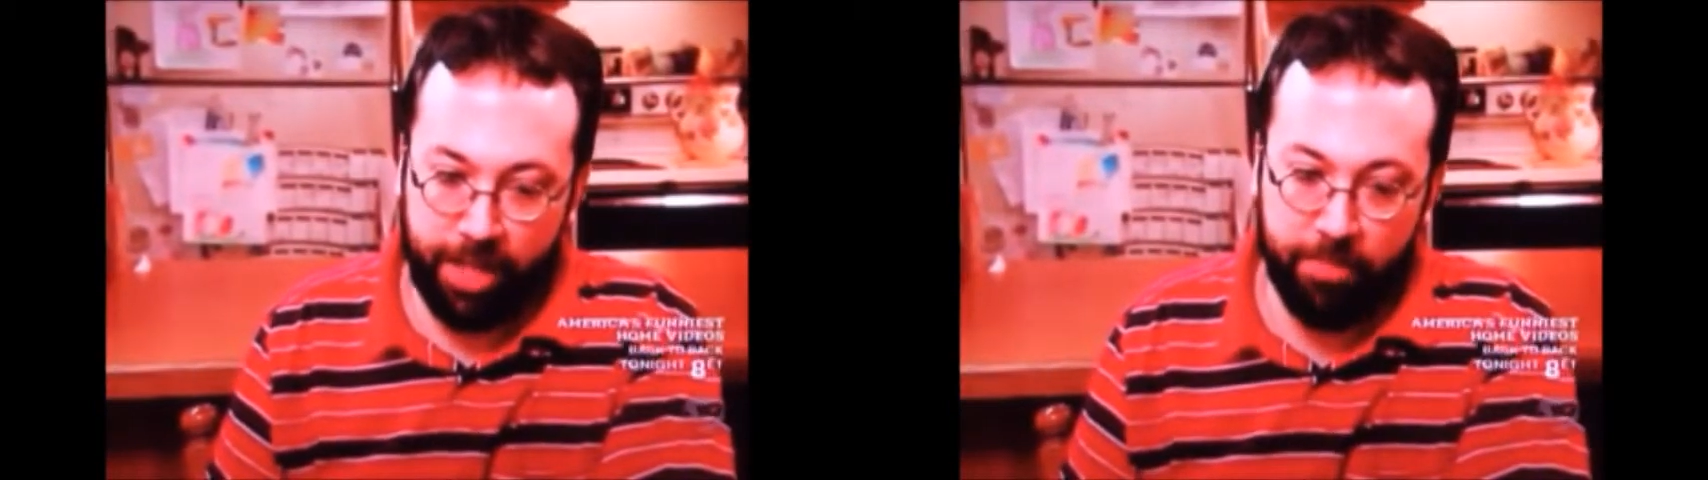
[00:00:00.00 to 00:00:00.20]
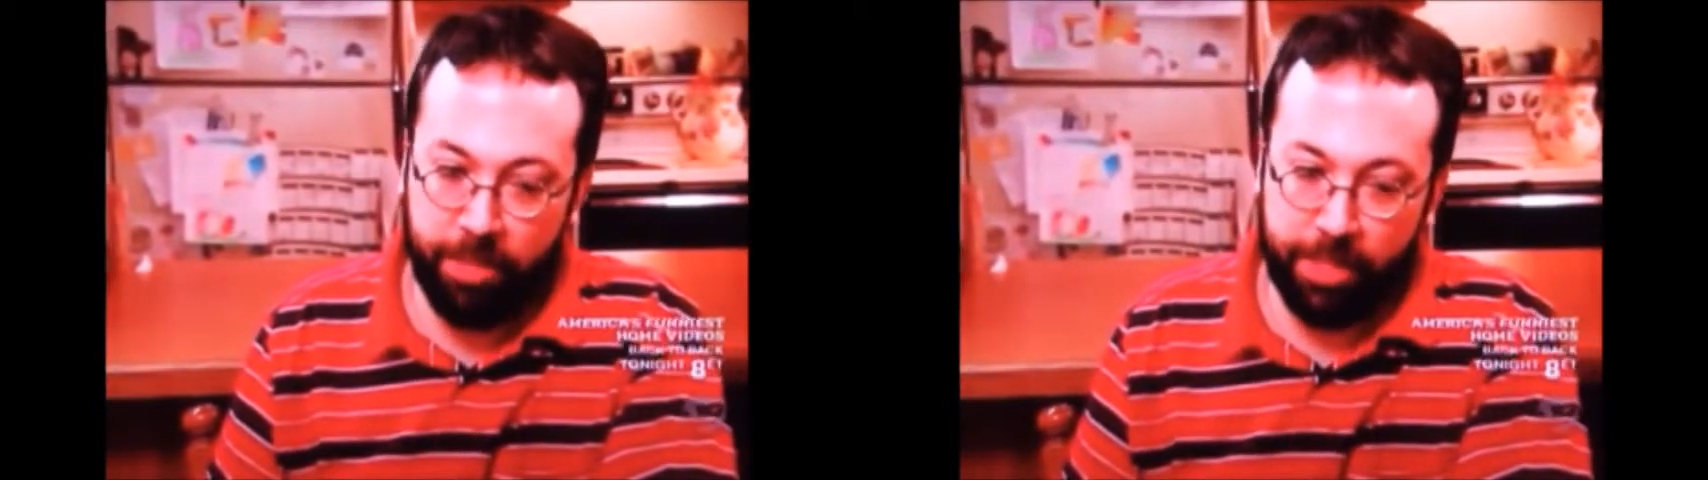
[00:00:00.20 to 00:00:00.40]

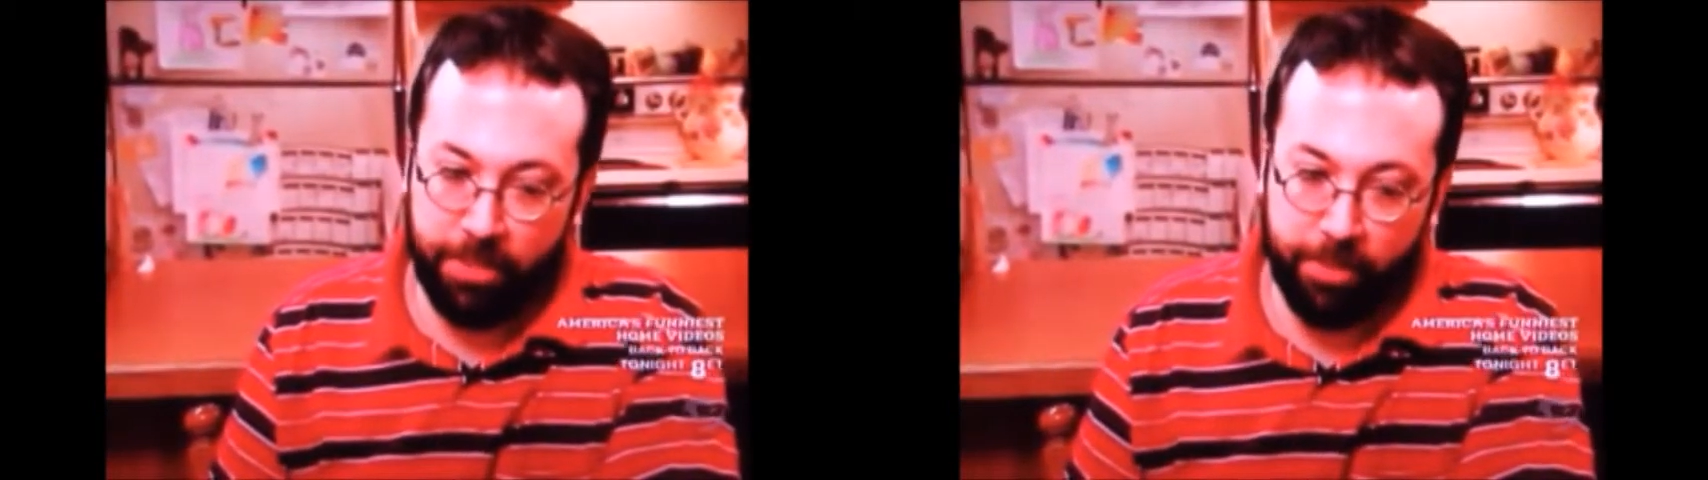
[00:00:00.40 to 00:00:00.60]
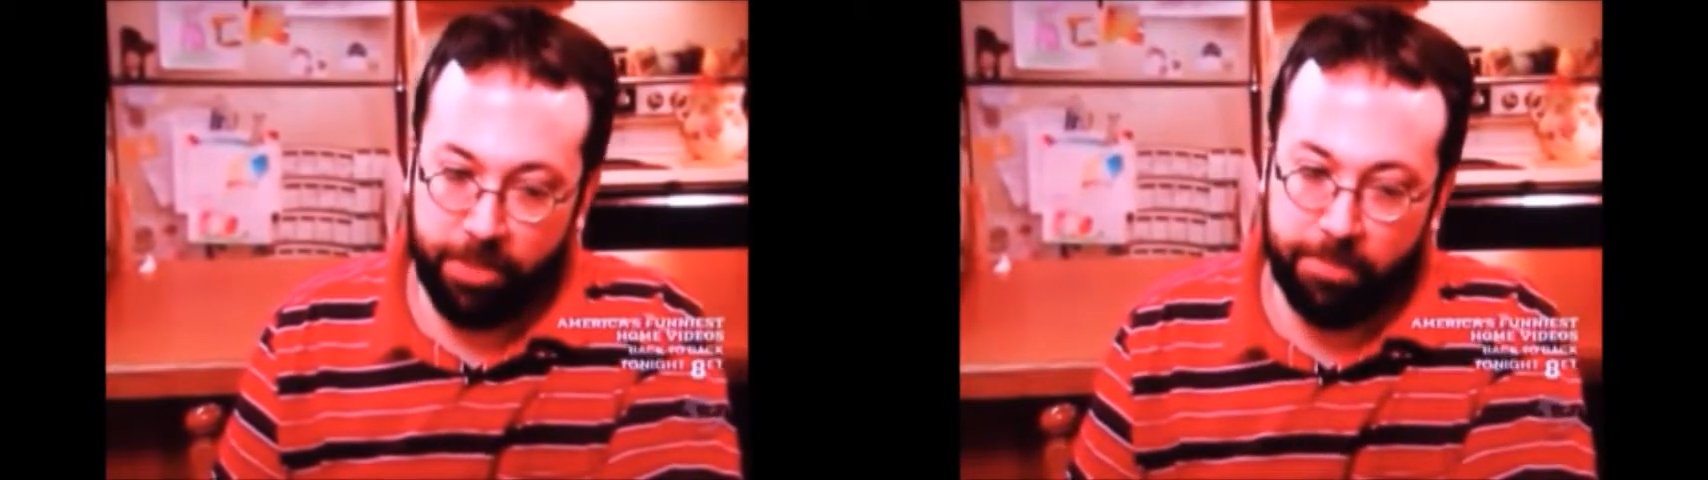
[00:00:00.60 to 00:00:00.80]
a time like
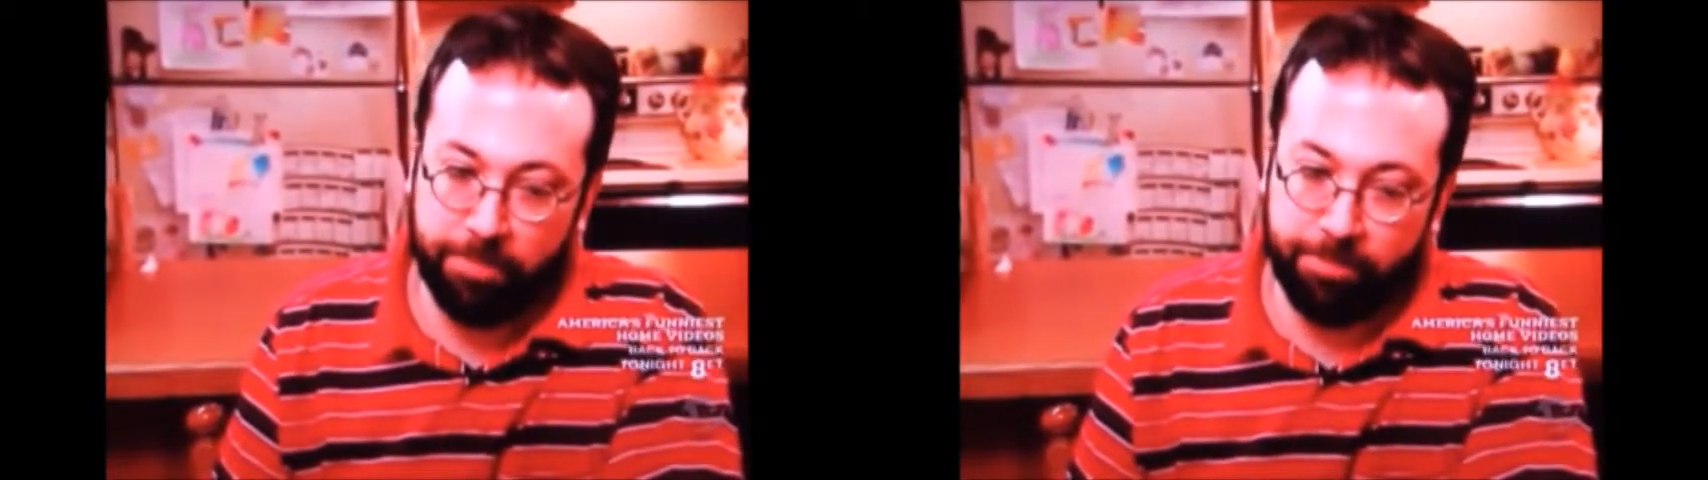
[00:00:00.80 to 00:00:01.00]
that with